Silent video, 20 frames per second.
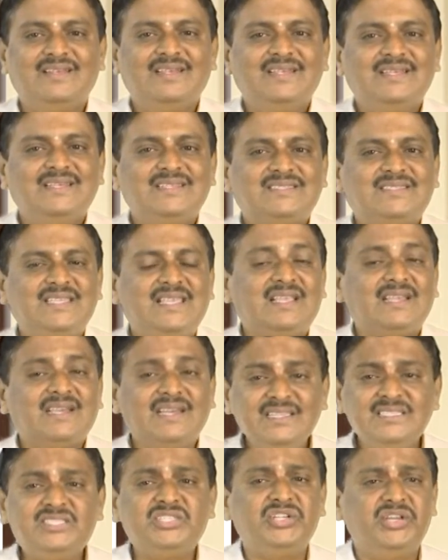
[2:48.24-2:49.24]
See,
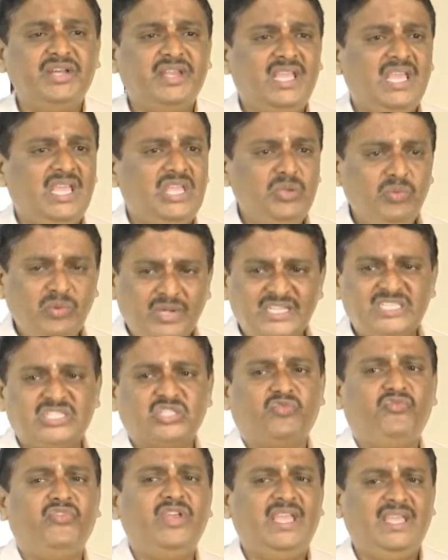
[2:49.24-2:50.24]
consider a unit
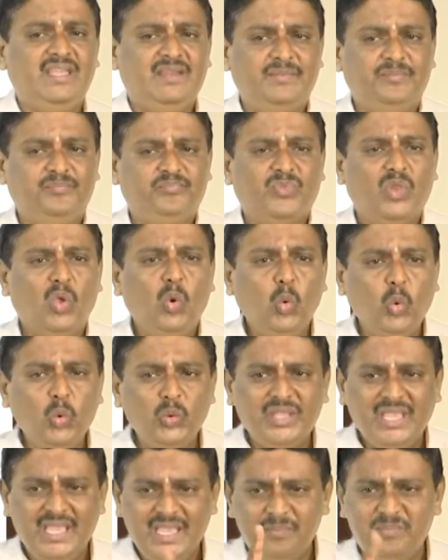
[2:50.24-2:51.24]
square
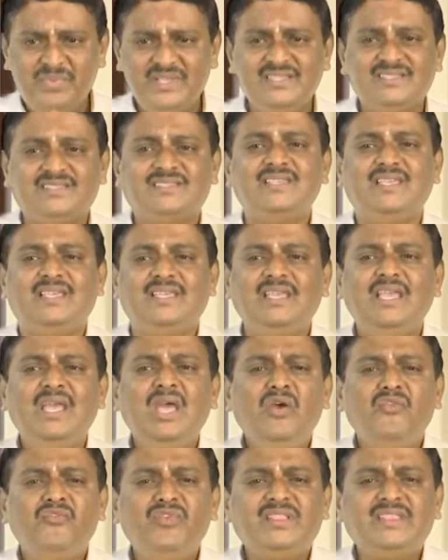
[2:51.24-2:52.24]
OABC
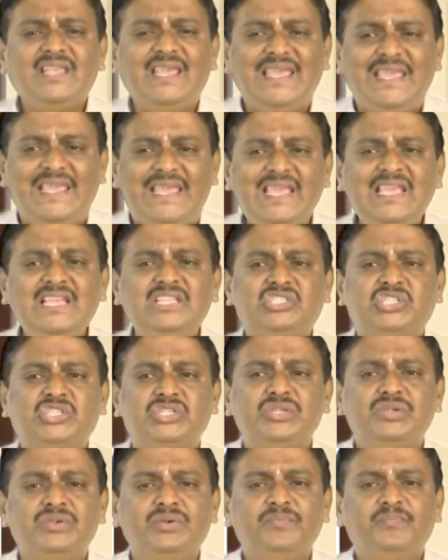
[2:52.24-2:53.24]
with
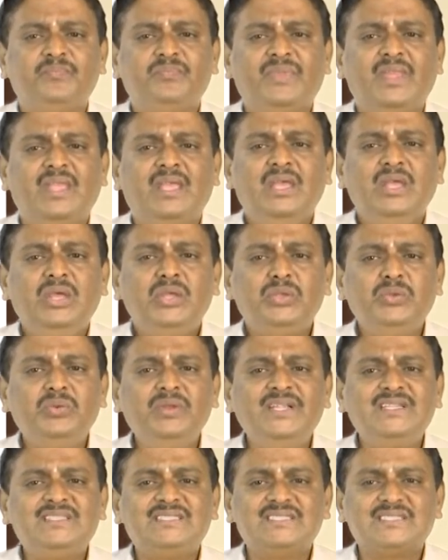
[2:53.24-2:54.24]
each
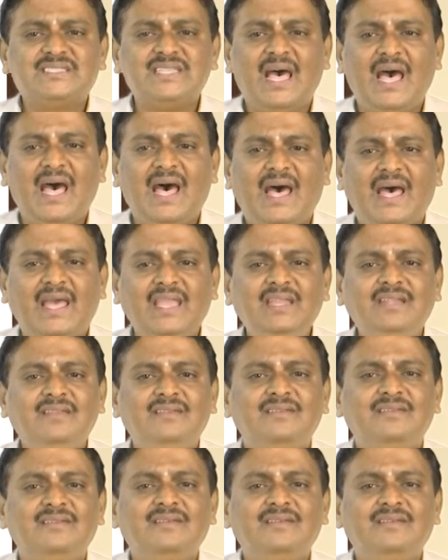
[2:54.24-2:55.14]
unit side